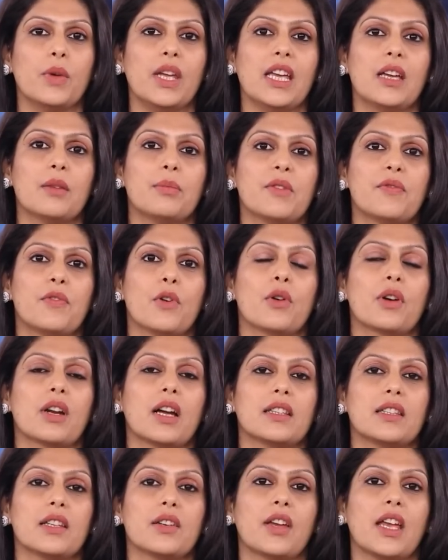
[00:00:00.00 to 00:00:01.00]
a week before
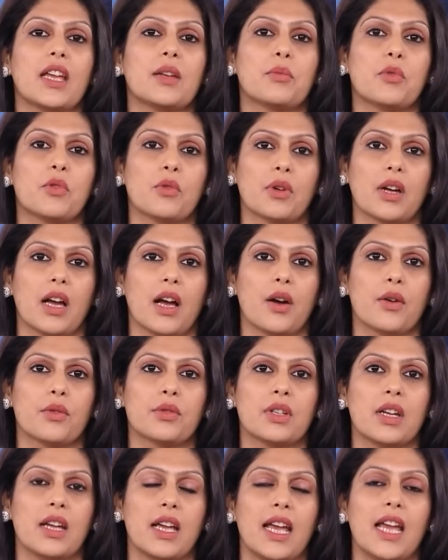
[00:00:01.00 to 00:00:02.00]
Qatargate broke
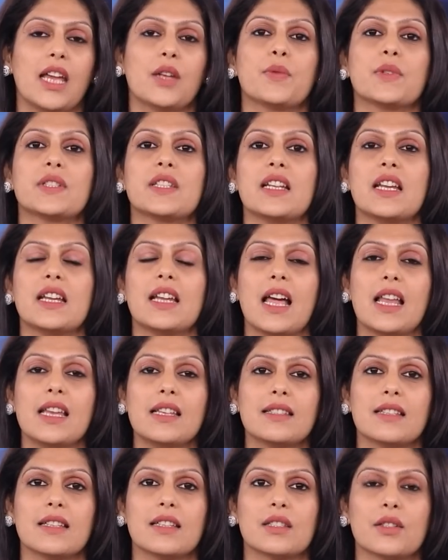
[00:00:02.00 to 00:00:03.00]
out. It was an
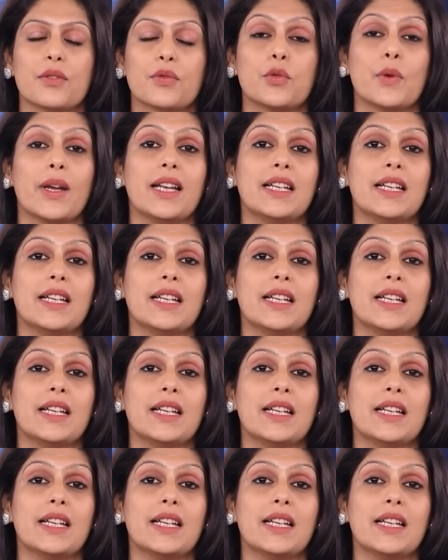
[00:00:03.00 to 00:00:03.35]
analysis of